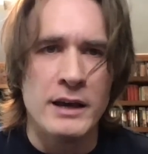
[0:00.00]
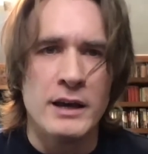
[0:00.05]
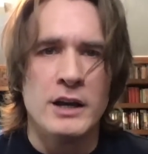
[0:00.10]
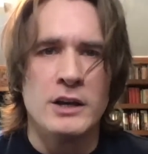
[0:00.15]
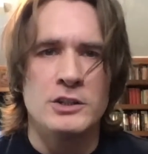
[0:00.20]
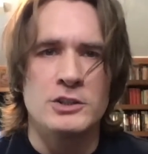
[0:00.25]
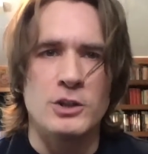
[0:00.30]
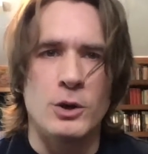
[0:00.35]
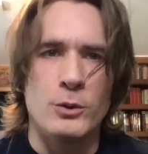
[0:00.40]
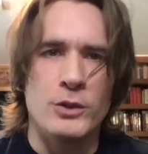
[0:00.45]

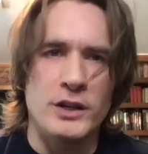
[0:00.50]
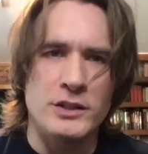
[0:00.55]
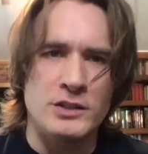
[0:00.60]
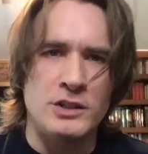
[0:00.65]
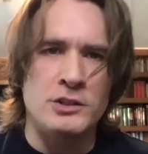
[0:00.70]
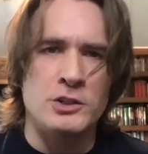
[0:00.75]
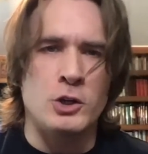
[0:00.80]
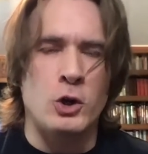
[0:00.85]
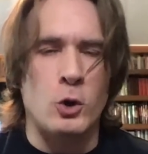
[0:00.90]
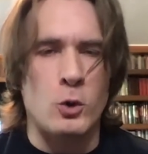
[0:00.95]
So this
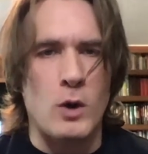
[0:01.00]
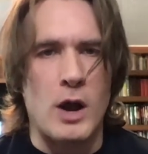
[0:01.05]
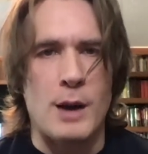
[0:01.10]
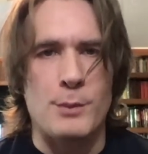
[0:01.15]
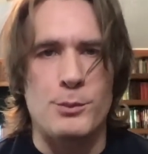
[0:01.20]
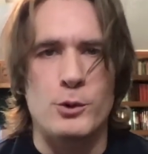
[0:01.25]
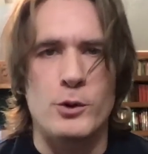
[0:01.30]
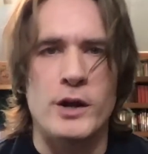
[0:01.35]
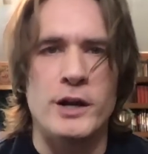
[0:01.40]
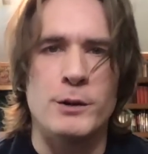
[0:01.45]
is
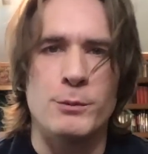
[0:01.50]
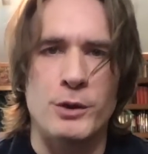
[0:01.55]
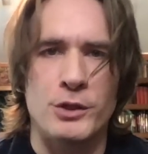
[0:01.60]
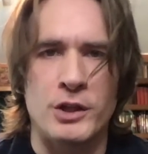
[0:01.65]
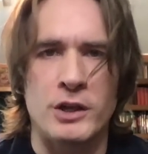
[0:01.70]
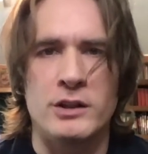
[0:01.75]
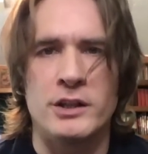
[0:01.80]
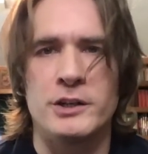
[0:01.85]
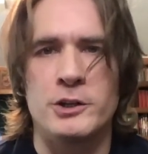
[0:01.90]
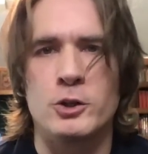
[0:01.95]
corroborated with the
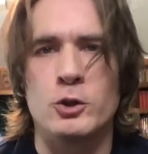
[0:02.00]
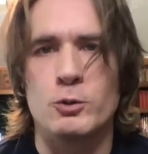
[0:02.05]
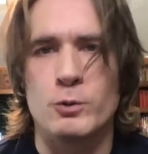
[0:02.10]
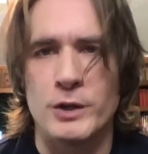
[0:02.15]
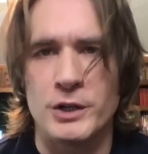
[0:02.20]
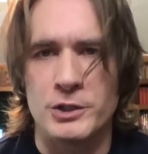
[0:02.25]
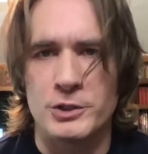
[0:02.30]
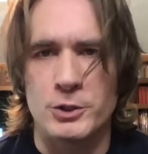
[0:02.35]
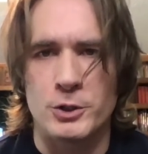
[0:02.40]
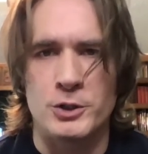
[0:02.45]
clinical
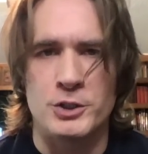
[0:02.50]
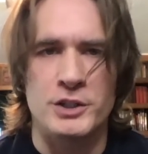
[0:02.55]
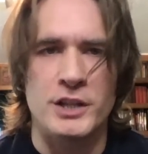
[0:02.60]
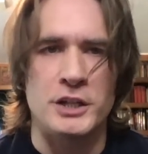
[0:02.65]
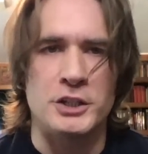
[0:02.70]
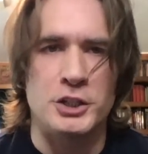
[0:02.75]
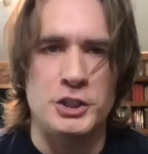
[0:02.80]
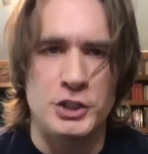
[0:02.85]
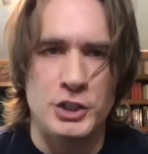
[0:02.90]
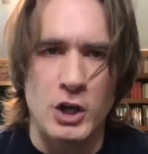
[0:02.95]
research that
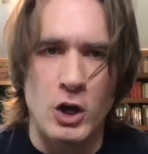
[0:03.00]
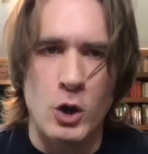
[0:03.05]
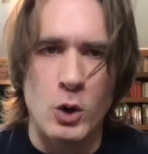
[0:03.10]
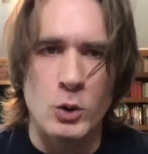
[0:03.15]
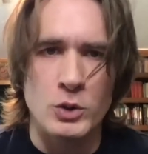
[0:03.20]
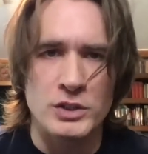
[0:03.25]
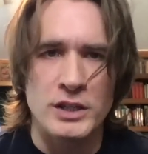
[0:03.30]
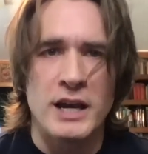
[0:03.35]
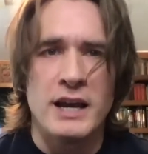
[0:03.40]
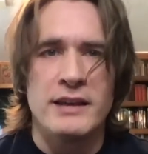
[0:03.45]
shows